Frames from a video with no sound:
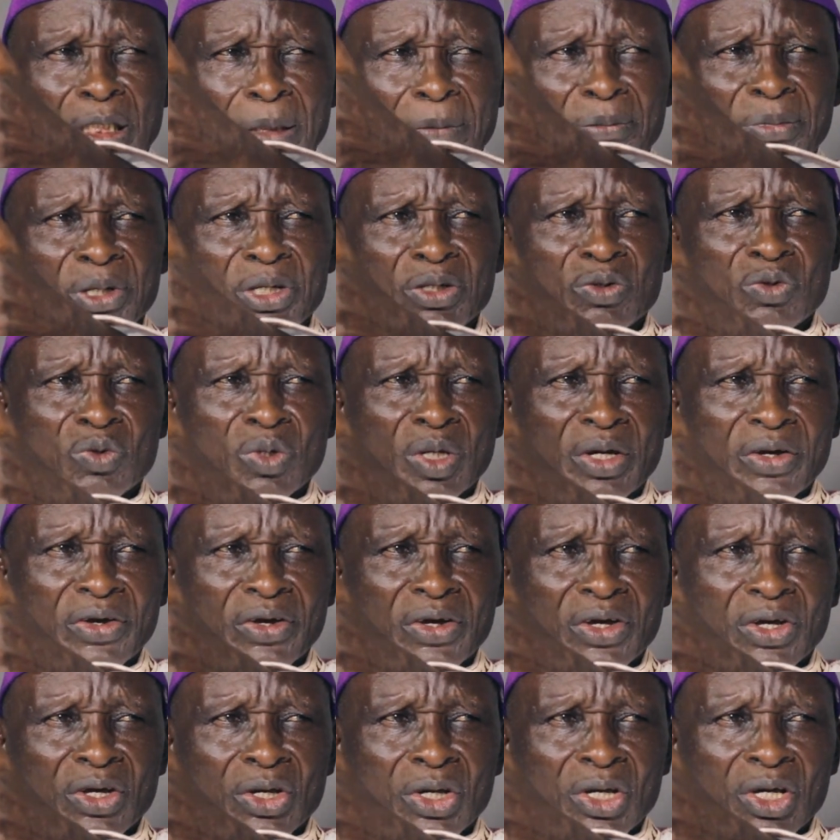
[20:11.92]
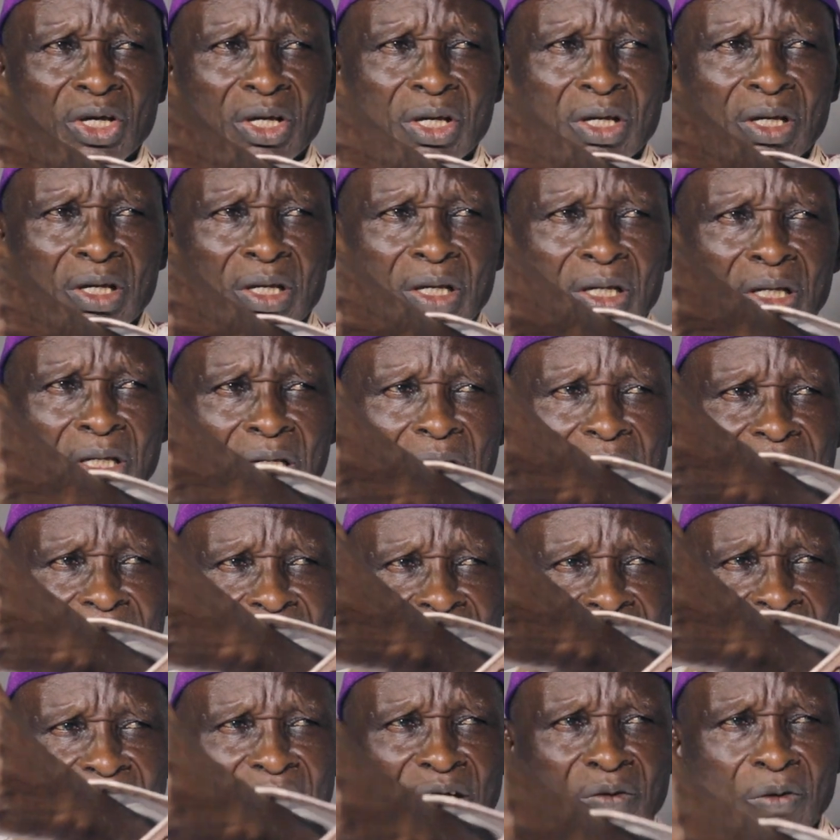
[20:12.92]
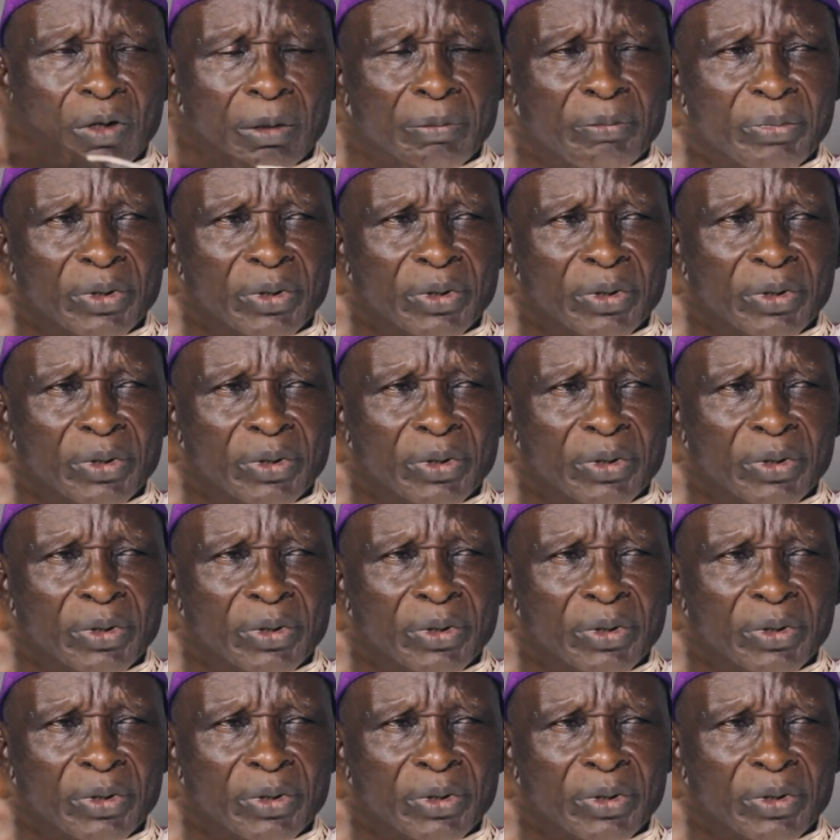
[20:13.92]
the Benue, the river